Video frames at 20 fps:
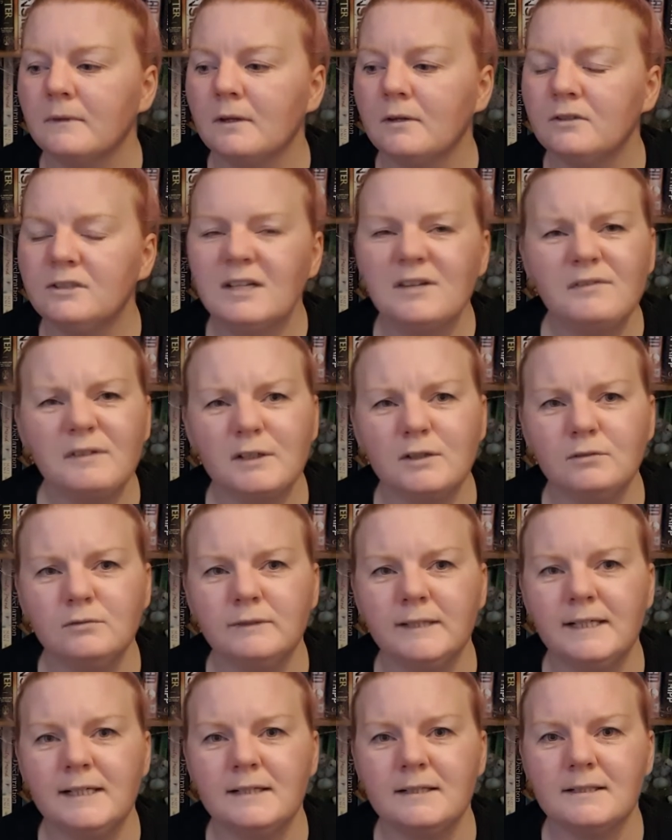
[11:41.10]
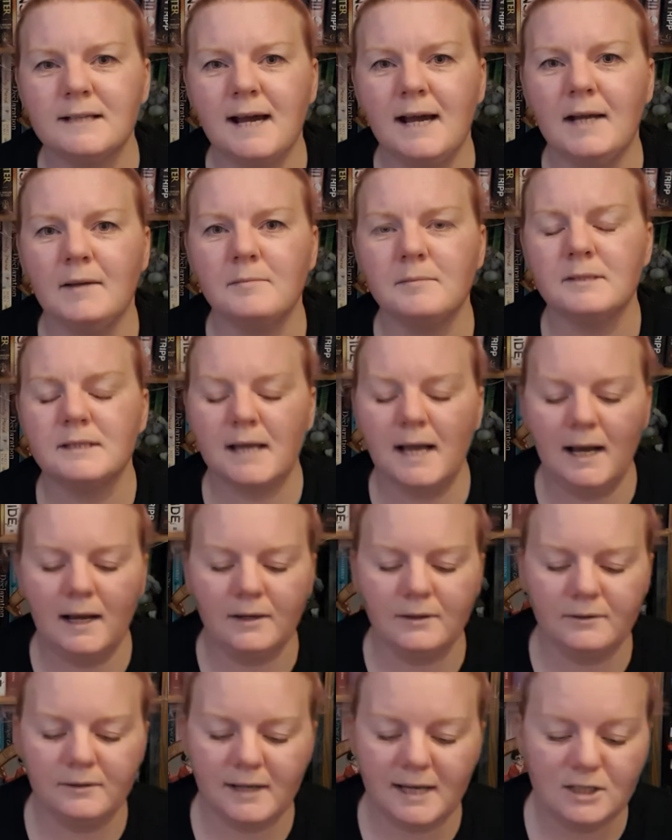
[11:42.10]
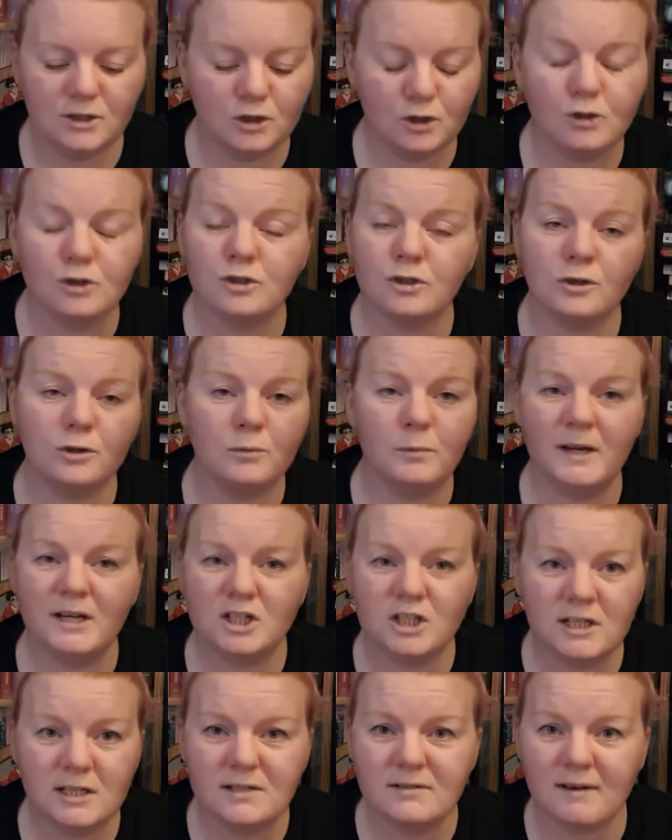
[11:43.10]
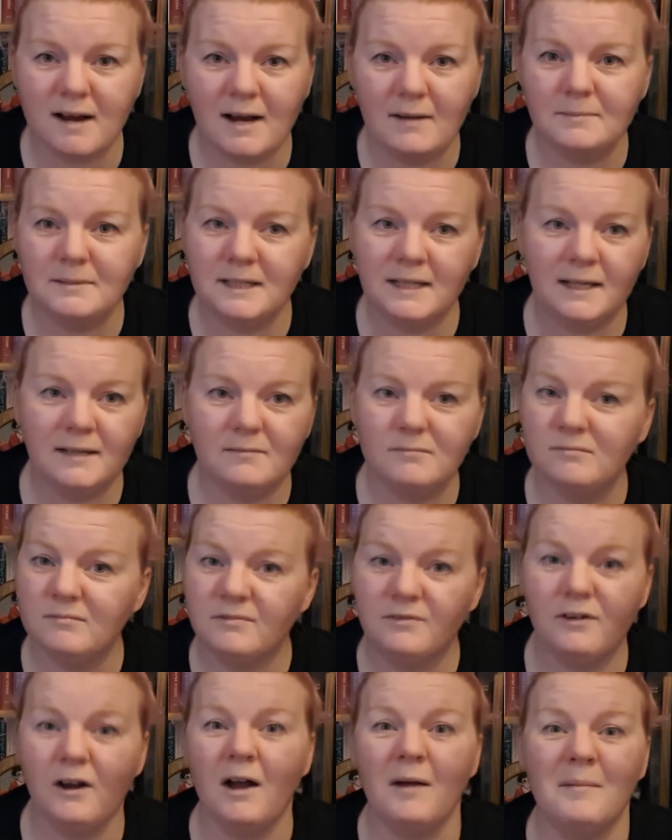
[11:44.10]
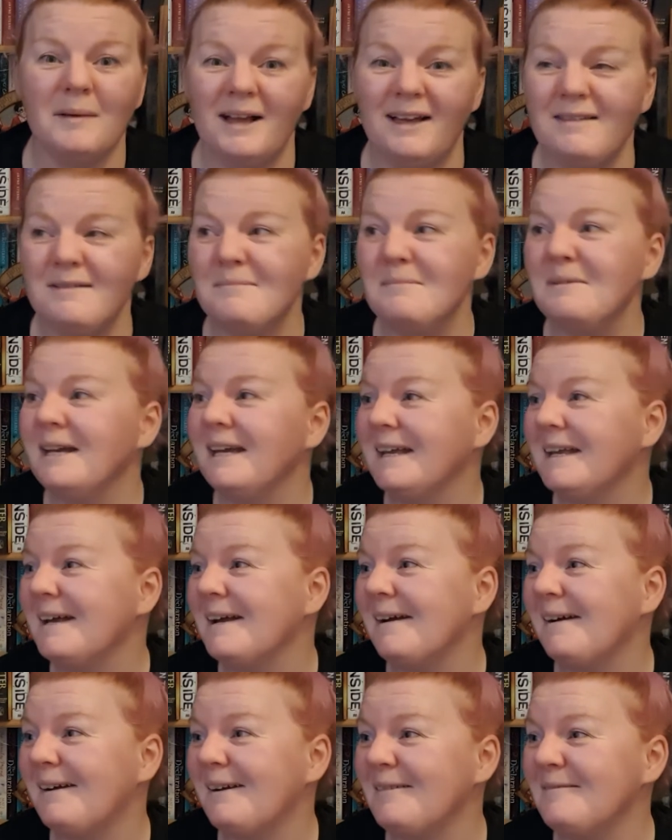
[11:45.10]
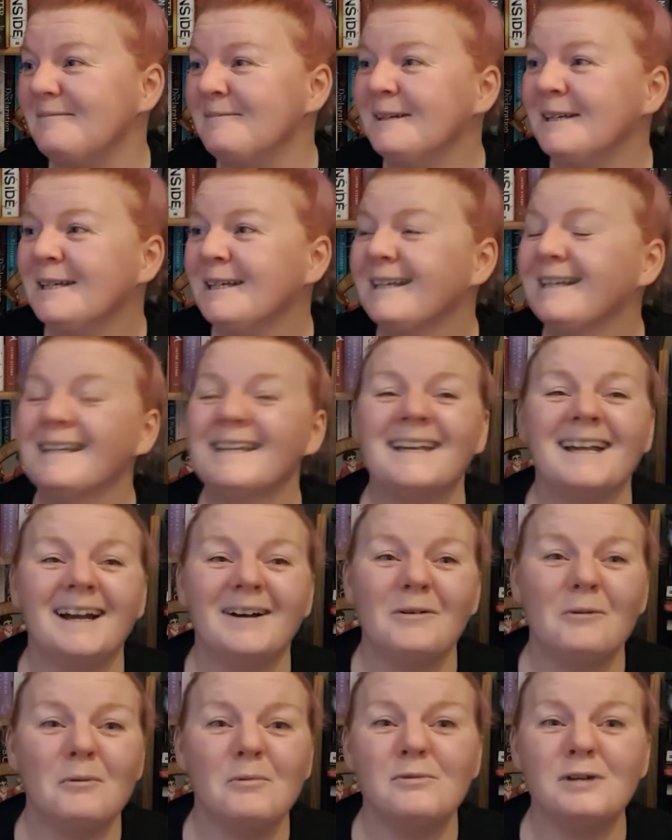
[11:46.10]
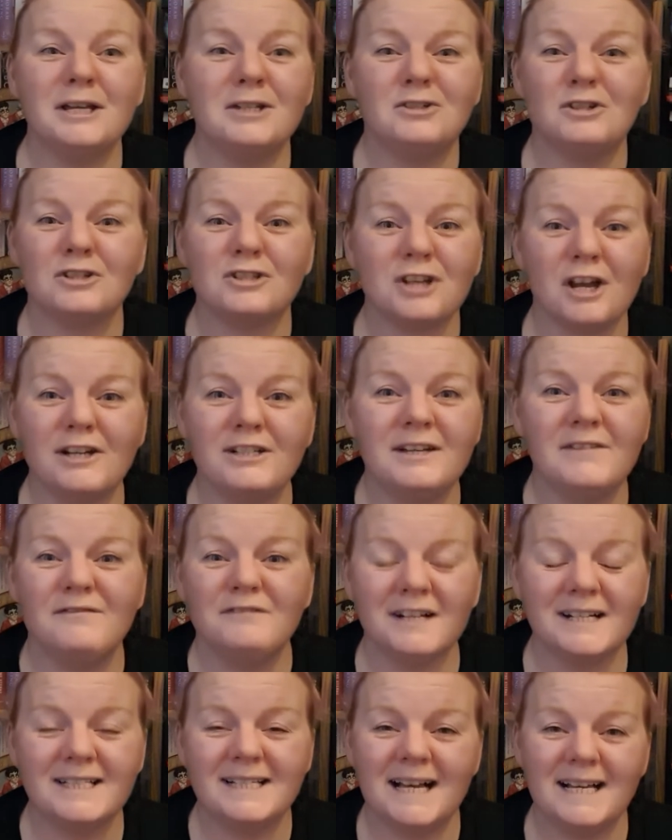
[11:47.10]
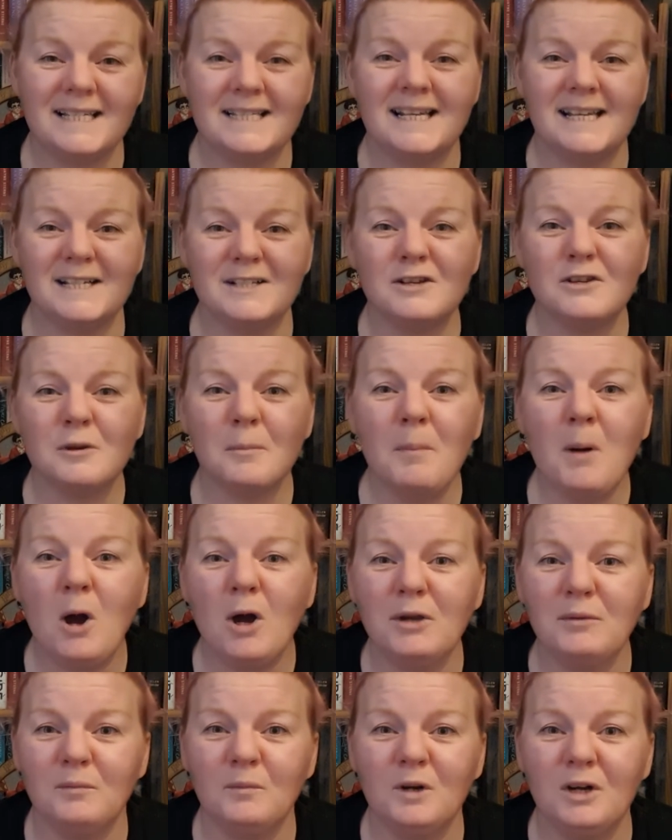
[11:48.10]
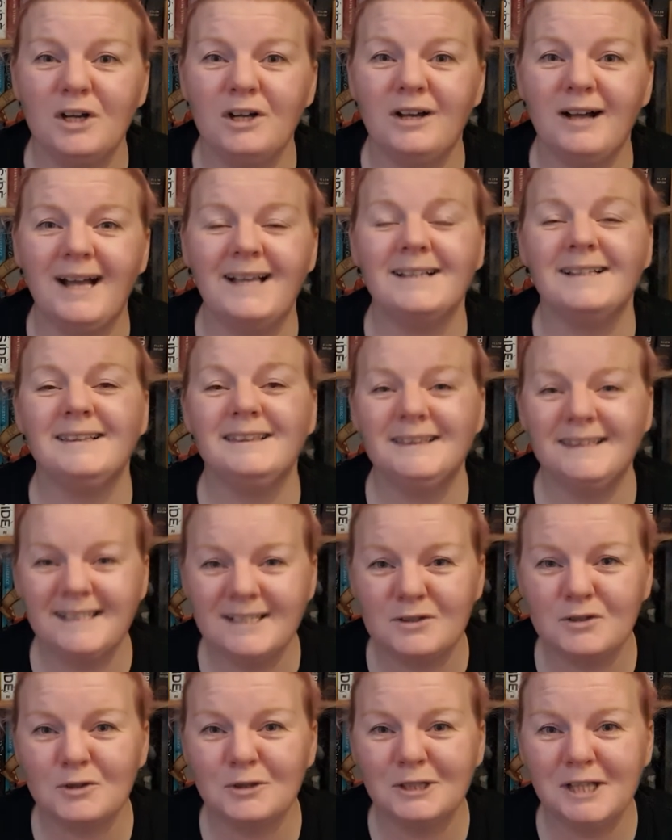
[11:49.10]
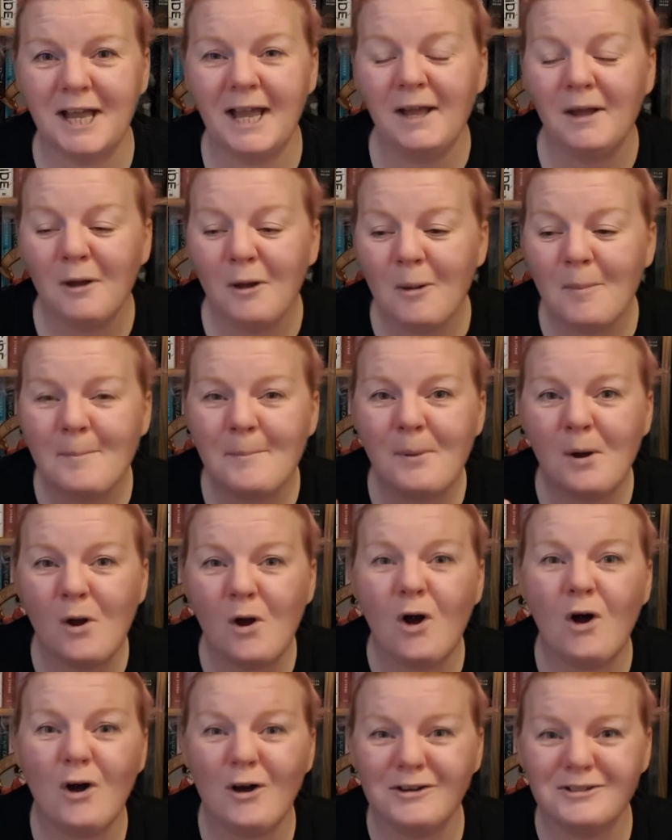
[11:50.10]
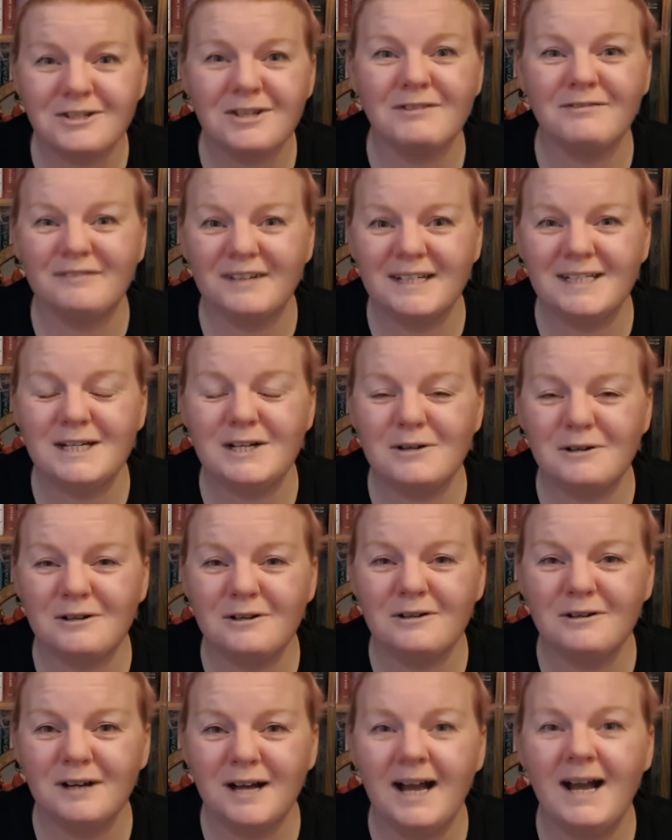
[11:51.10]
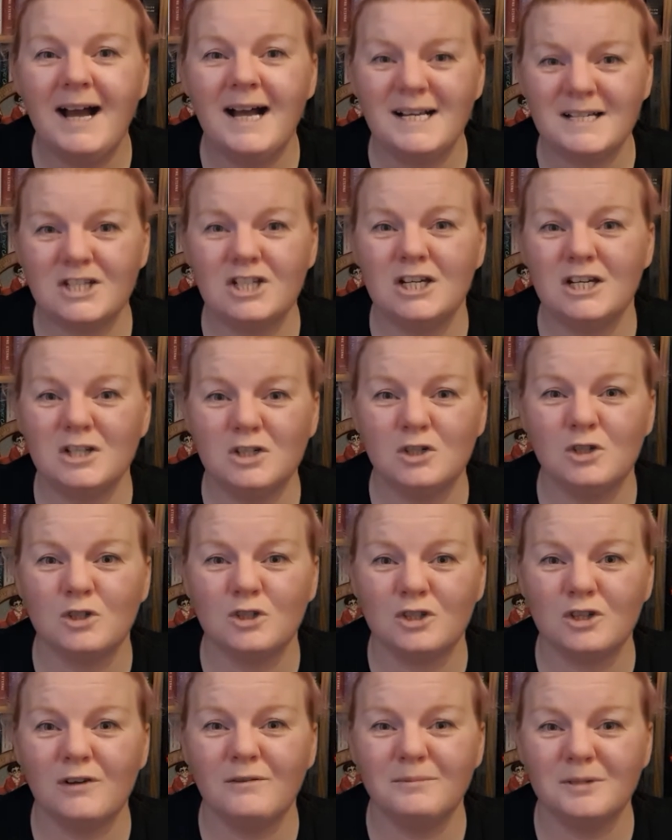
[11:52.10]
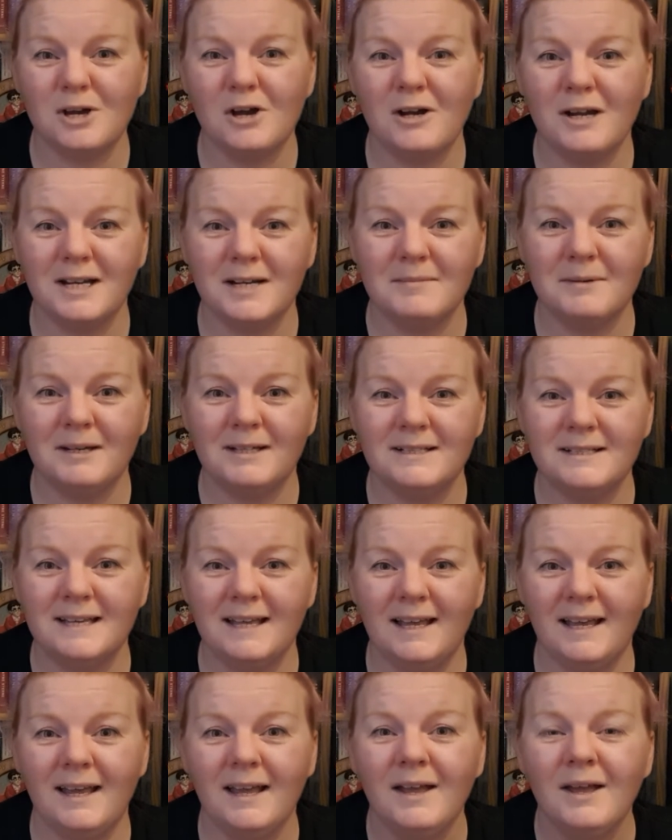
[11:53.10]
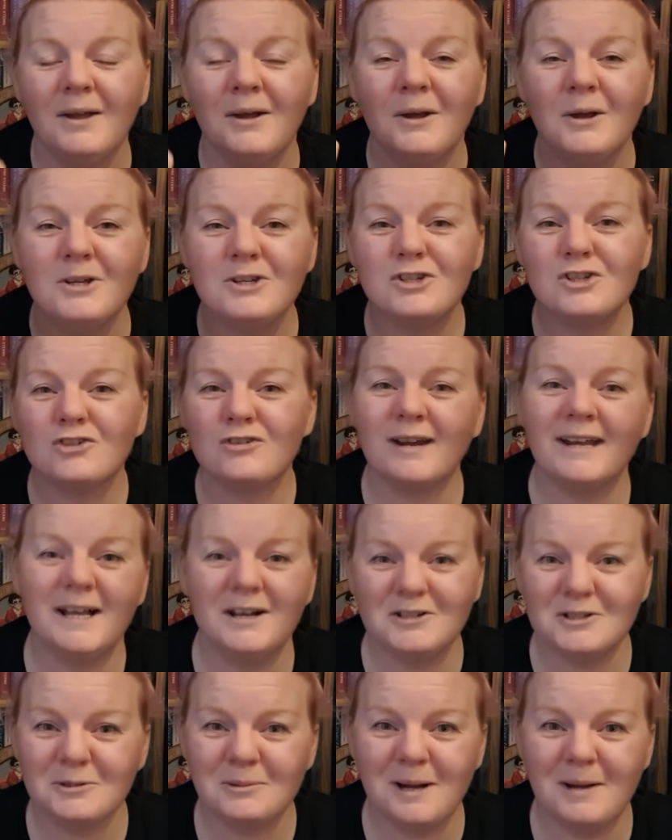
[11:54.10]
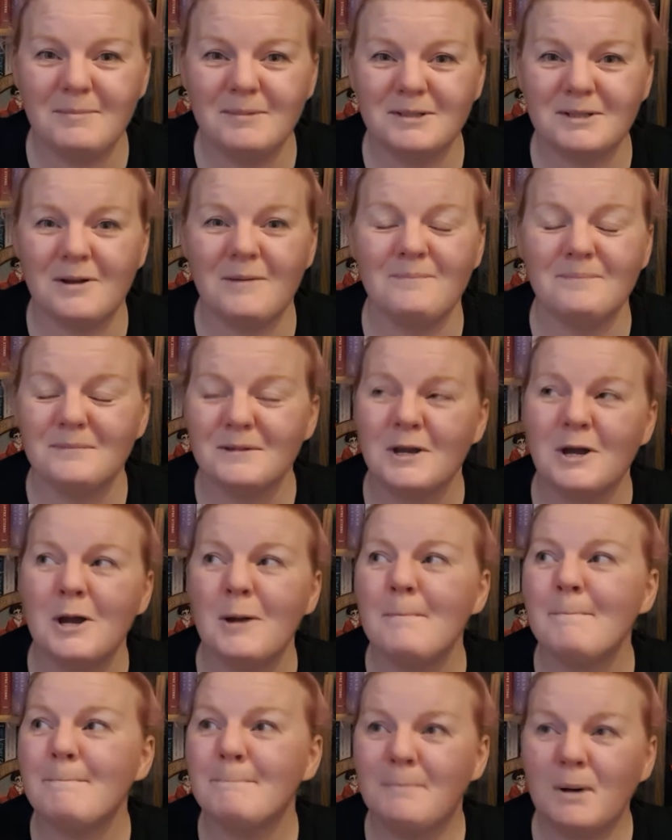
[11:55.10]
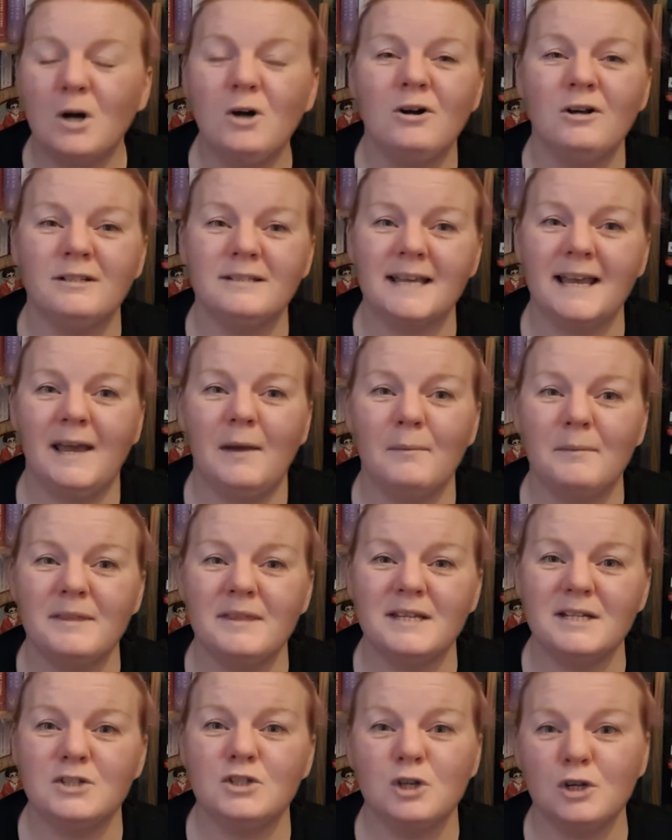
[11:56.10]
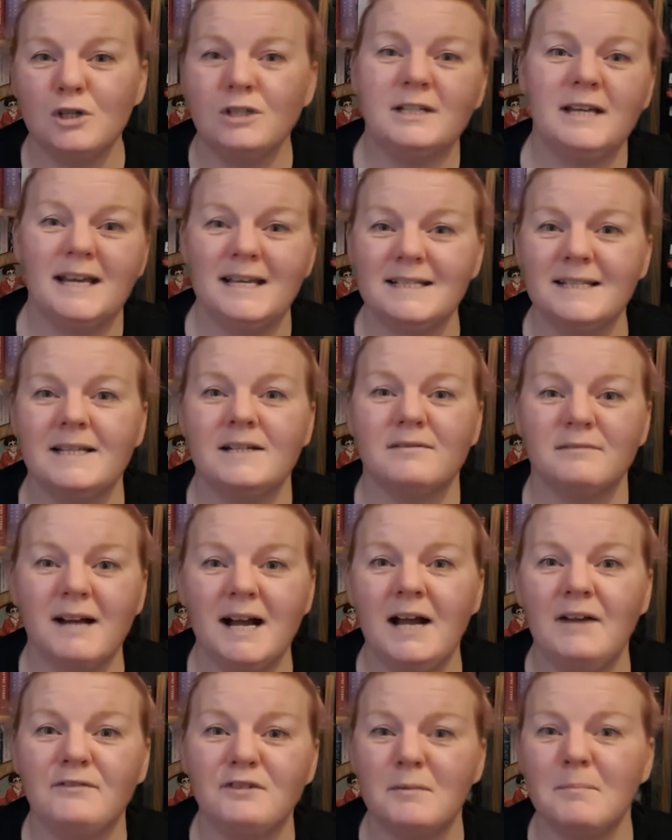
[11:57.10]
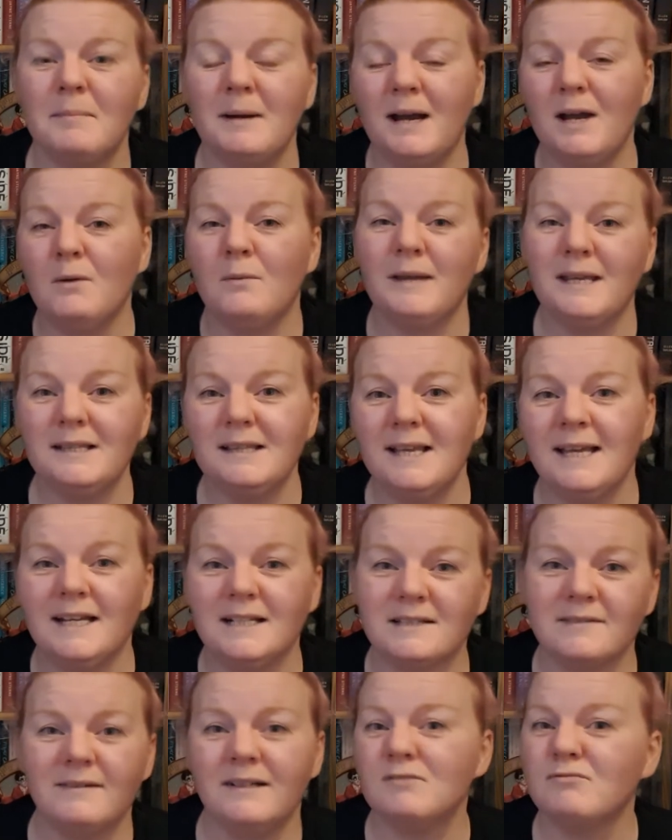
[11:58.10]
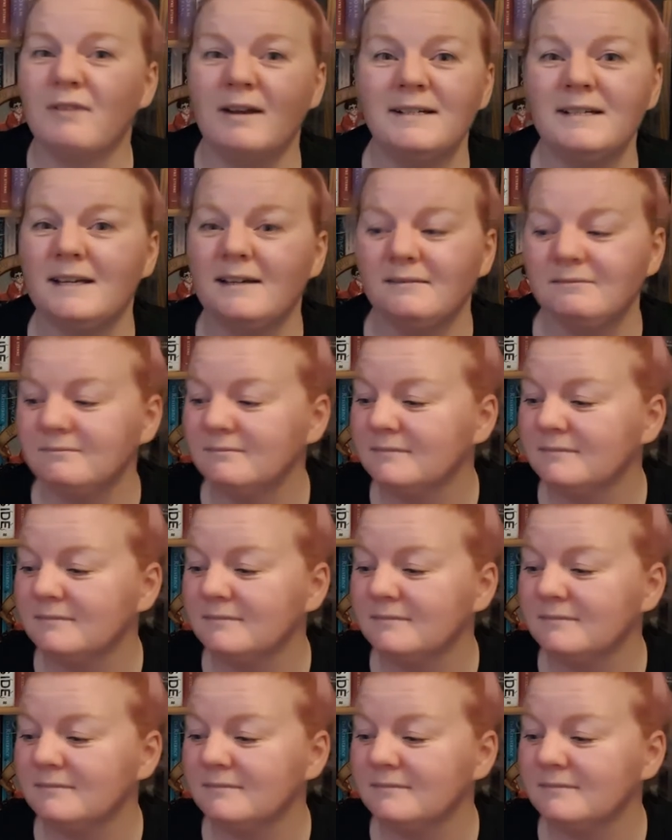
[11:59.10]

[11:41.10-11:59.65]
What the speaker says: difficult read at times. And it just, the way she described it, far better than me. It just sounded fantastic, to the point where I literally paused the video as she just stopped talking about it, straight onto Amazon, bought it, and within 2 days it had arrived, and by a week later I'd read it.